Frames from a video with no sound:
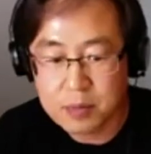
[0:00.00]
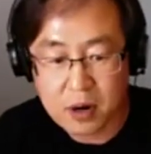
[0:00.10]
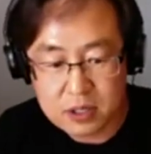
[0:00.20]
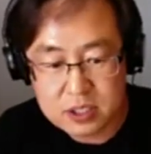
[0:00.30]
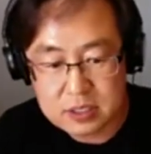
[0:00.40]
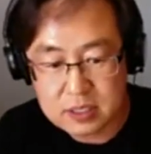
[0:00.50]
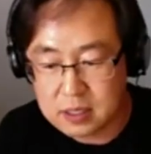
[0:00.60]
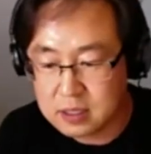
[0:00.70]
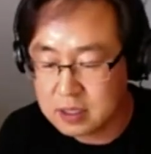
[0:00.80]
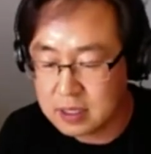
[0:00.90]
person in
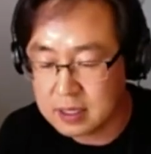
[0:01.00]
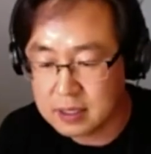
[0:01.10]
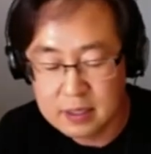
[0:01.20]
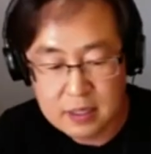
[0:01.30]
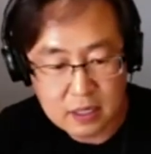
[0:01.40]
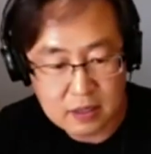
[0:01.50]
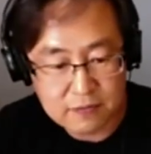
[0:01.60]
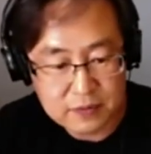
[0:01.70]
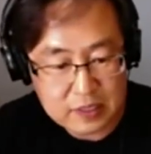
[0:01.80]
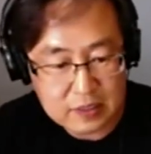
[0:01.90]
the
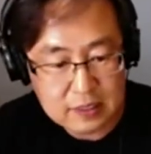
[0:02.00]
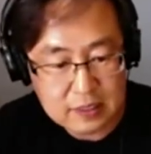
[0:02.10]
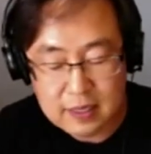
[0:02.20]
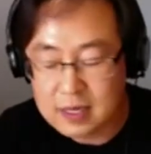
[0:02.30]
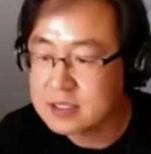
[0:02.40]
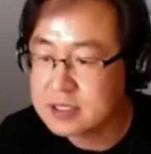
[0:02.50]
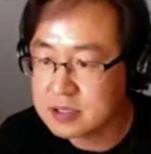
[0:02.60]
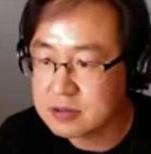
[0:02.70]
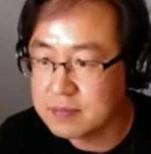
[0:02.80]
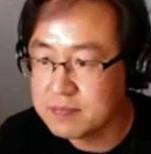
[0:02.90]
field, etc.